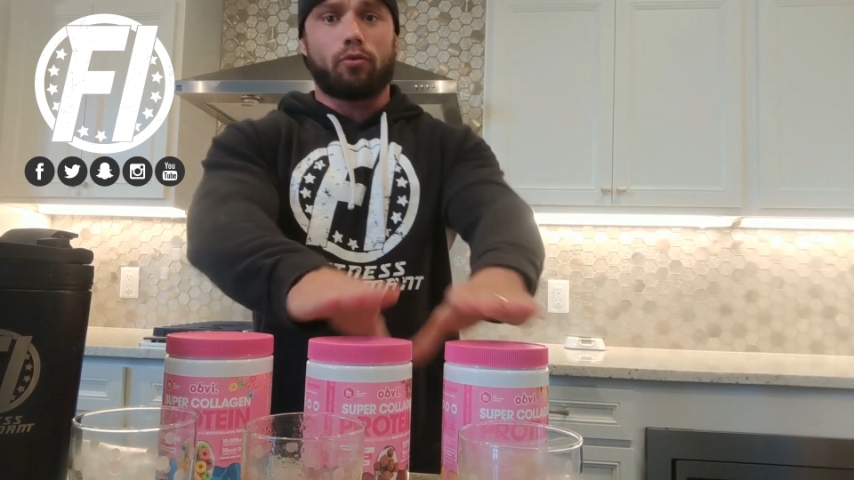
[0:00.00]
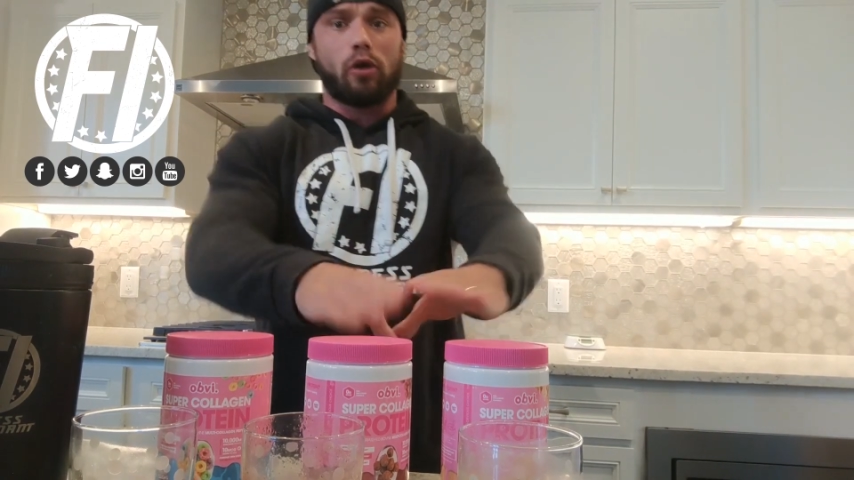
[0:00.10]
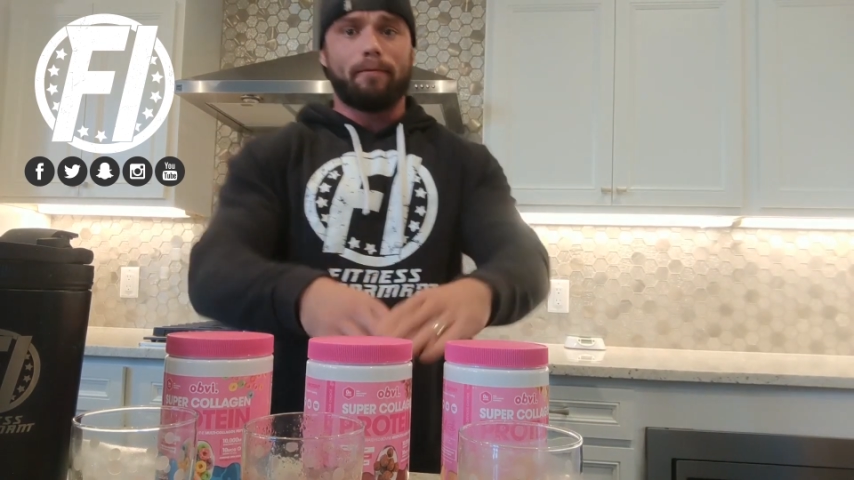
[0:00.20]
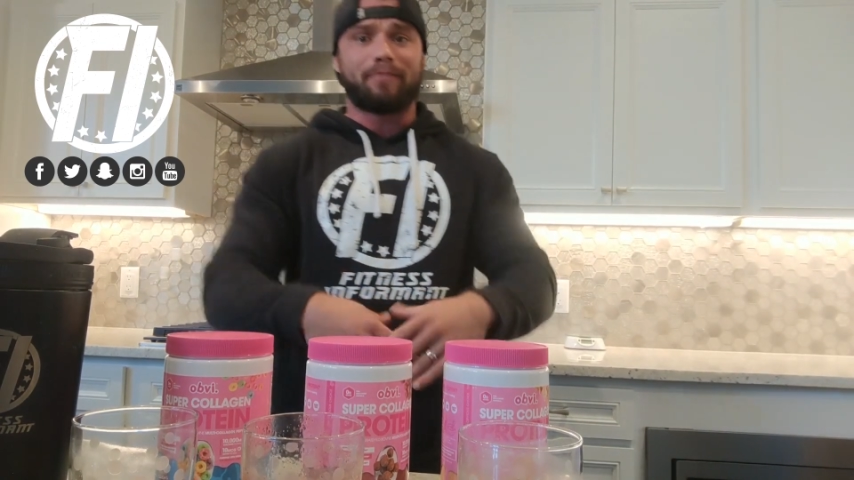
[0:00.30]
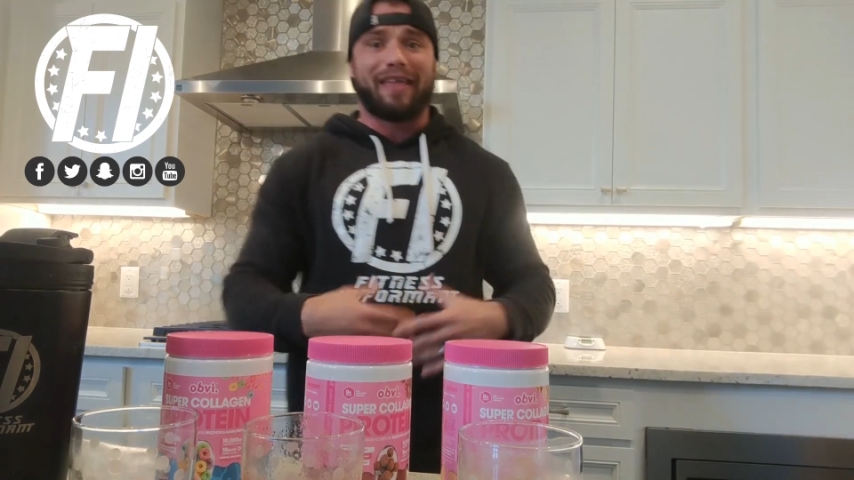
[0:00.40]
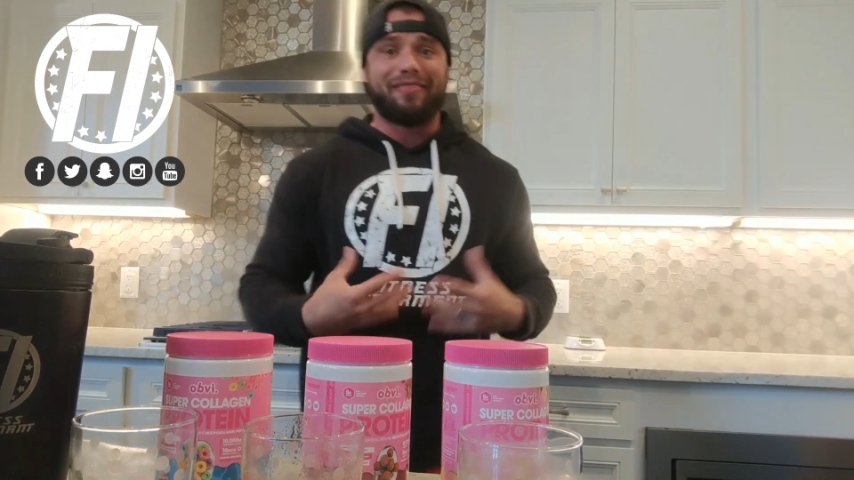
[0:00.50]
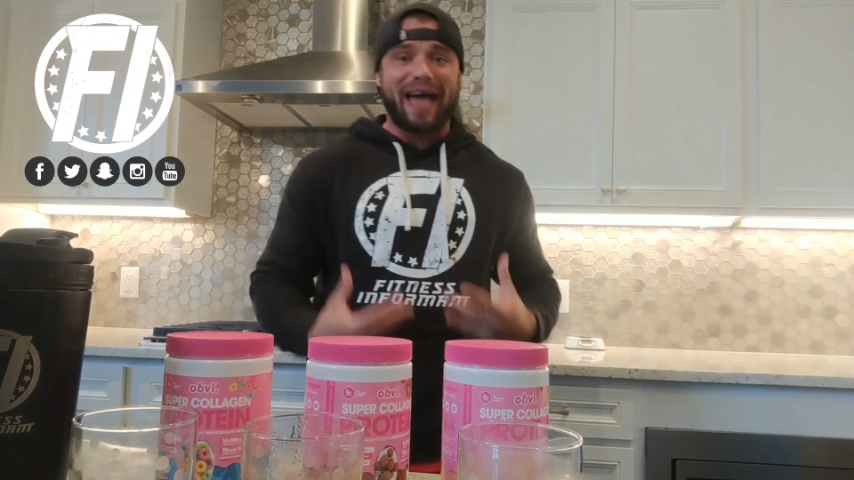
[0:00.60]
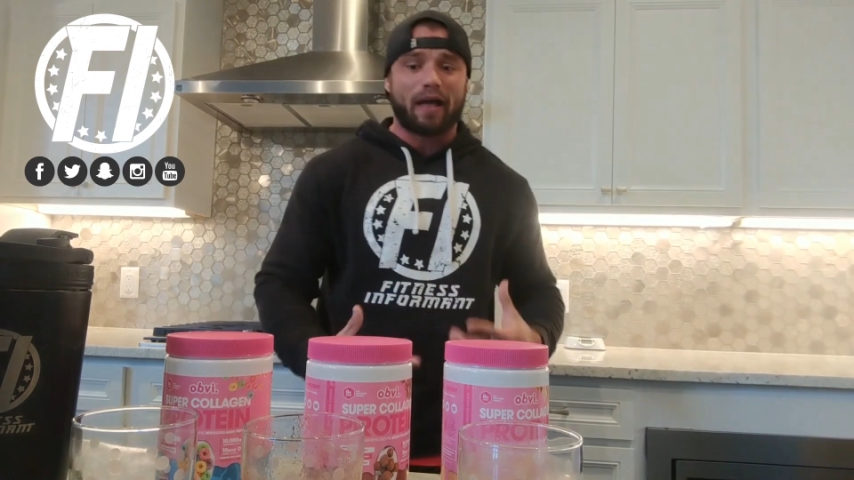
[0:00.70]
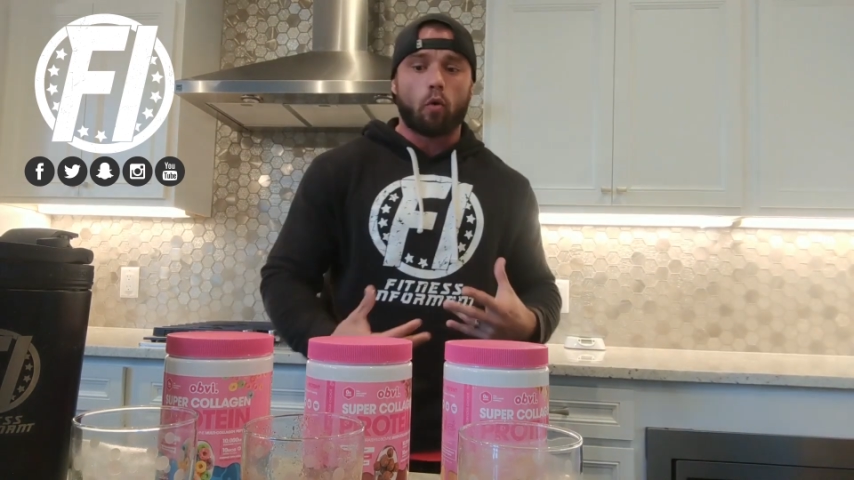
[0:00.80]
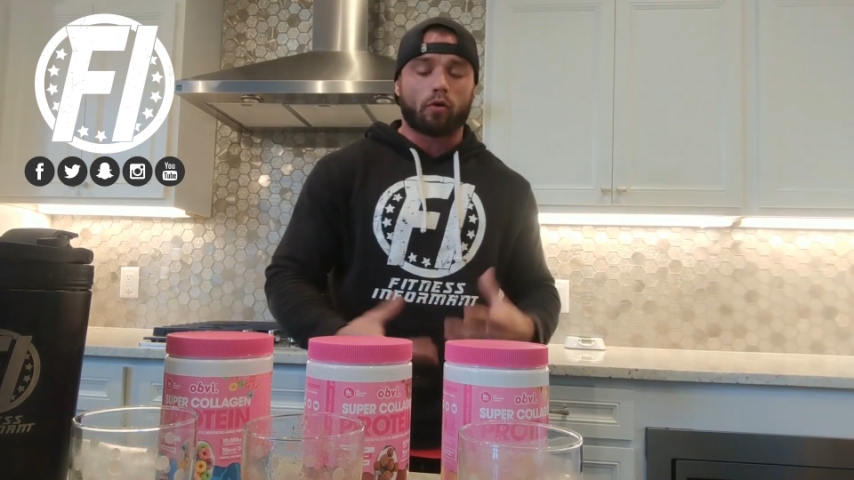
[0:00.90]
3, in
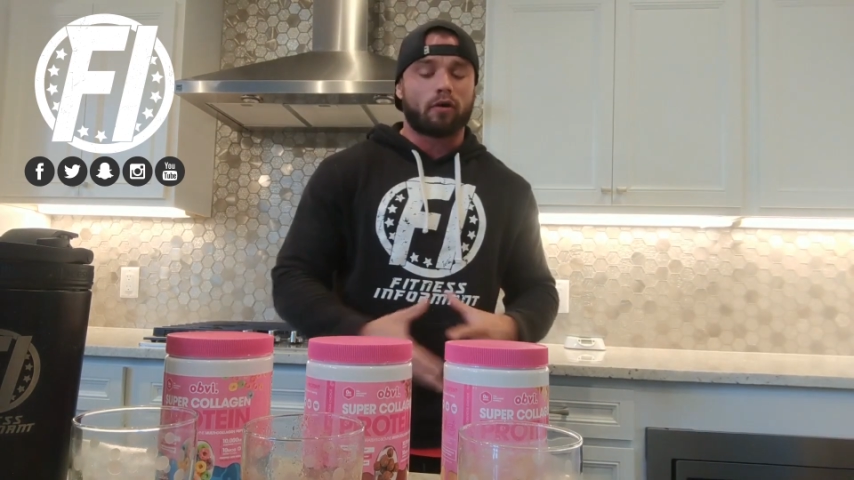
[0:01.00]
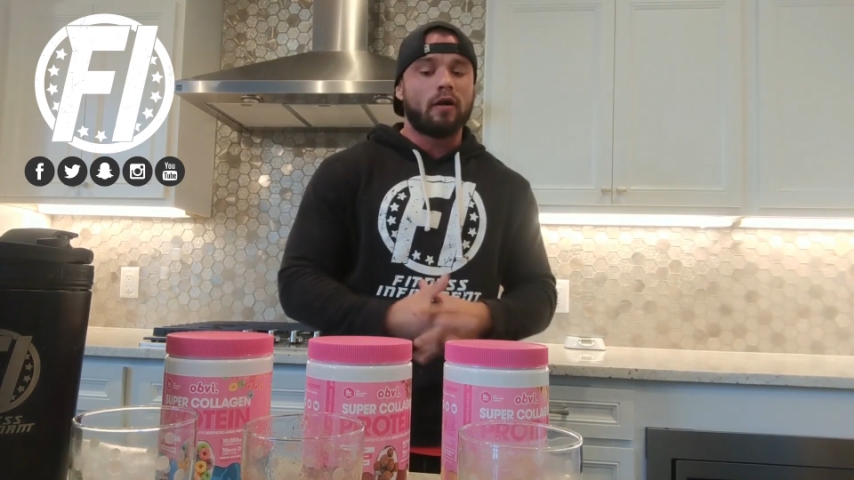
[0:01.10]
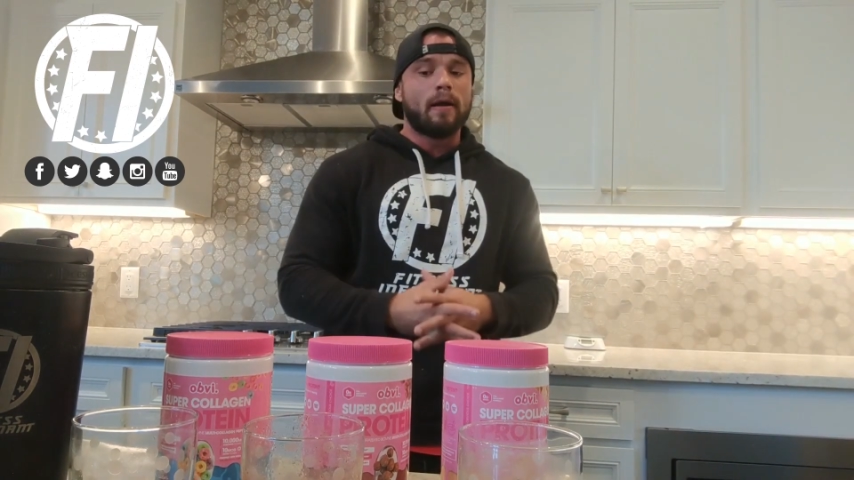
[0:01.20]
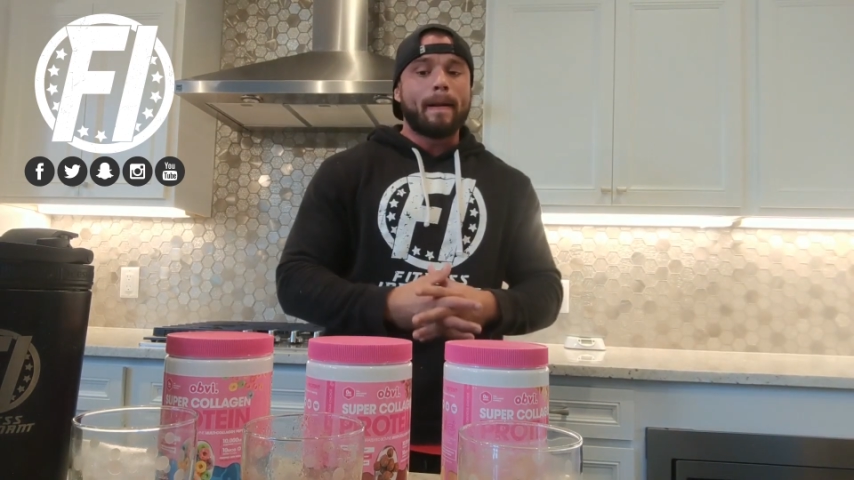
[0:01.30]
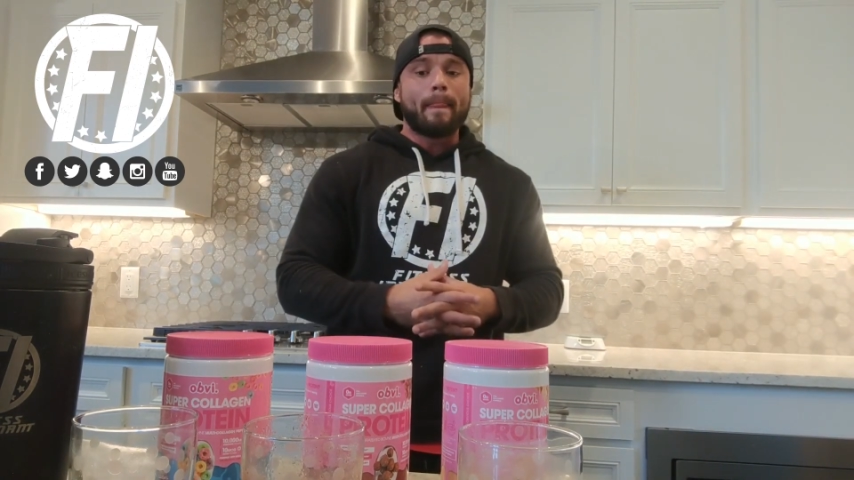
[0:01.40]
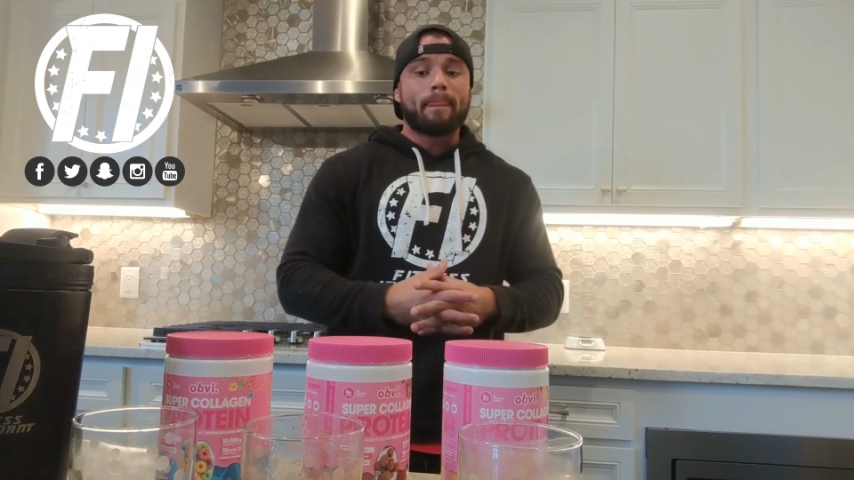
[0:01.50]
that order,